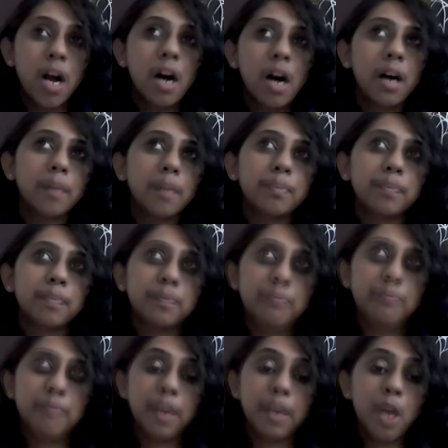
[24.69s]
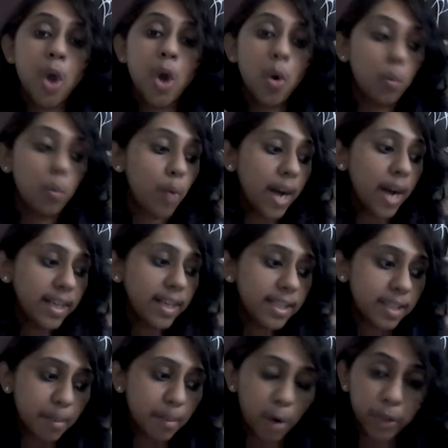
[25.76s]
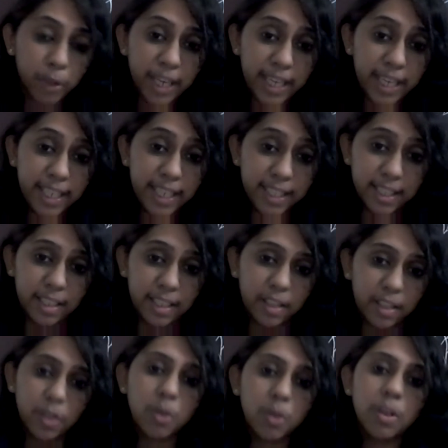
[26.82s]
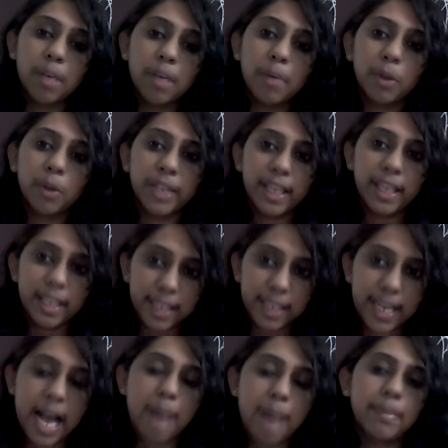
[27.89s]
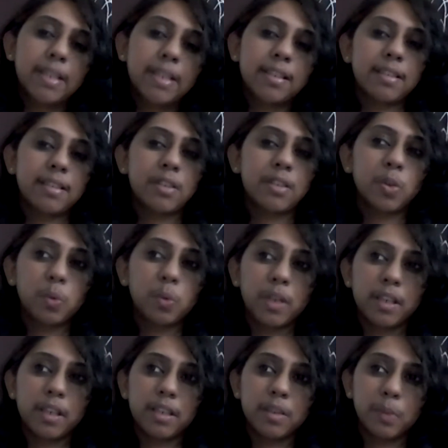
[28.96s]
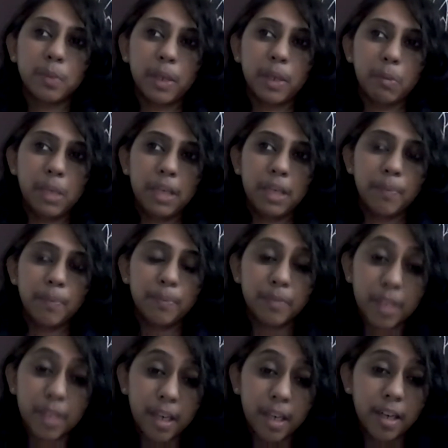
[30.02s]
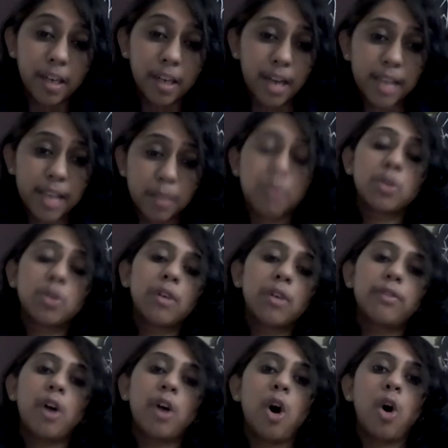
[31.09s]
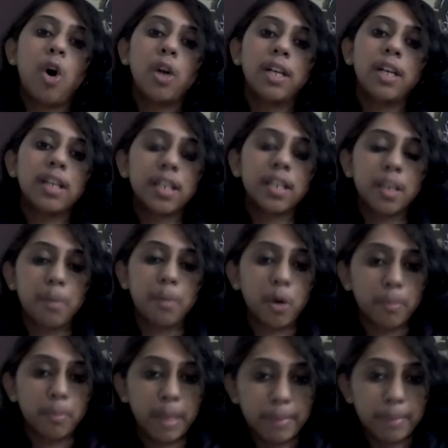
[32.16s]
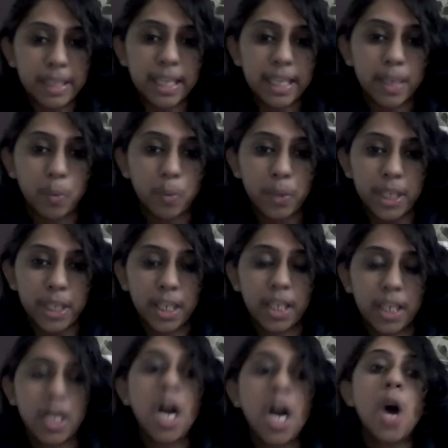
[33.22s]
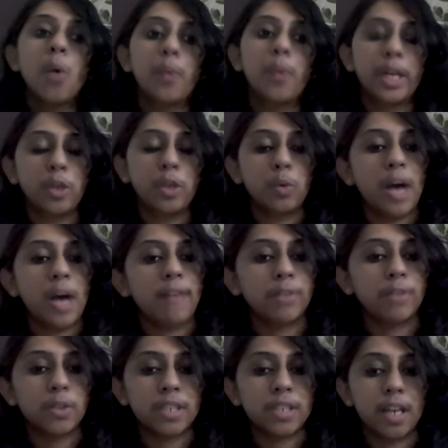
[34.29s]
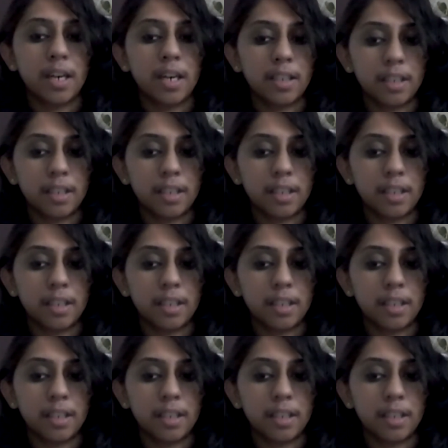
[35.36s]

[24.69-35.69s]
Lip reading: you know, one is about the eating, you know, about the eating habits as toddlers. When we, I suppose you have all heard about baby-led weaning, when you have to start